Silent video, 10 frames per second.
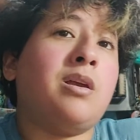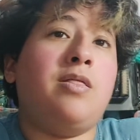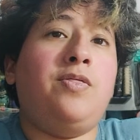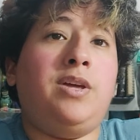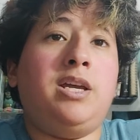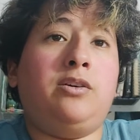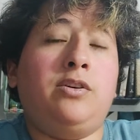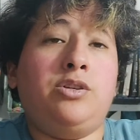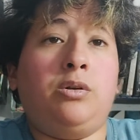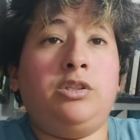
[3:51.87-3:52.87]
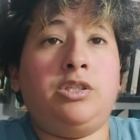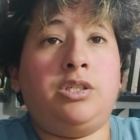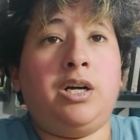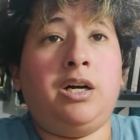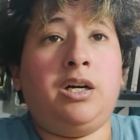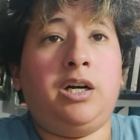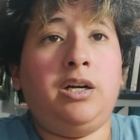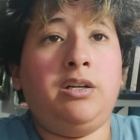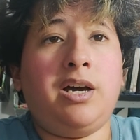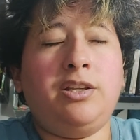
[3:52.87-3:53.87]
the results are
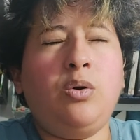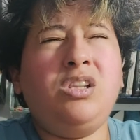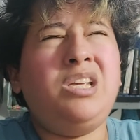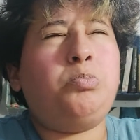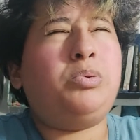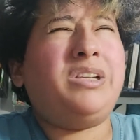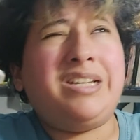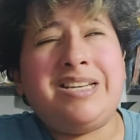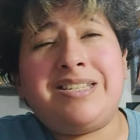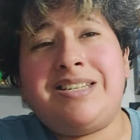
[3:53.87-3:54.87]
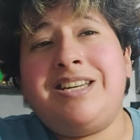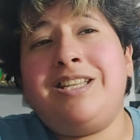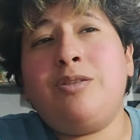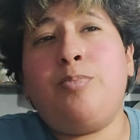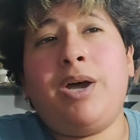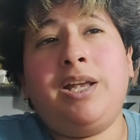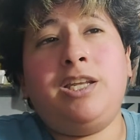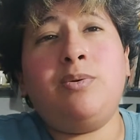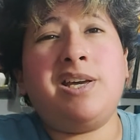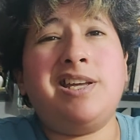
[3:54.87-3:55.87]
not only pleasing, but
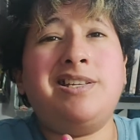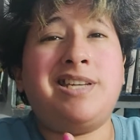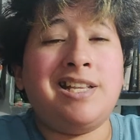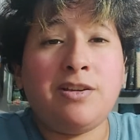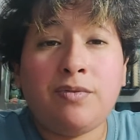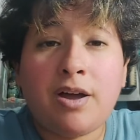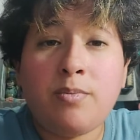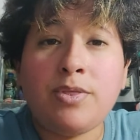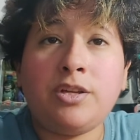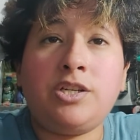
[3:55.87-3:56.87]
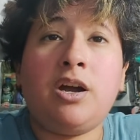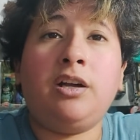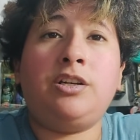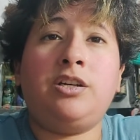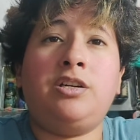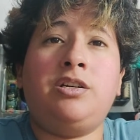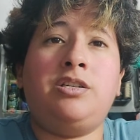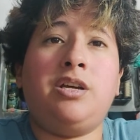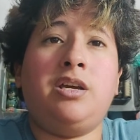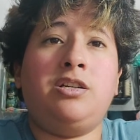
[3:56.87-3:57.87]
you can identify with the
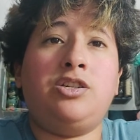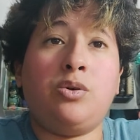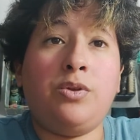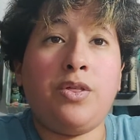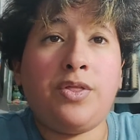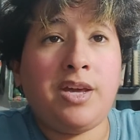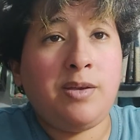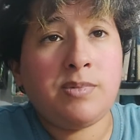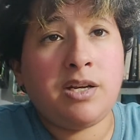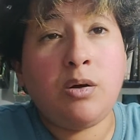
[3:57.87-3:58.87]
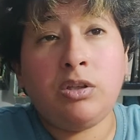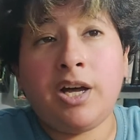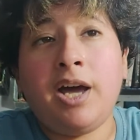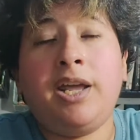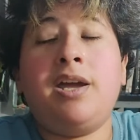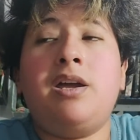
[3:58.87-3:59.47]
characters, enjoy the themes and all that.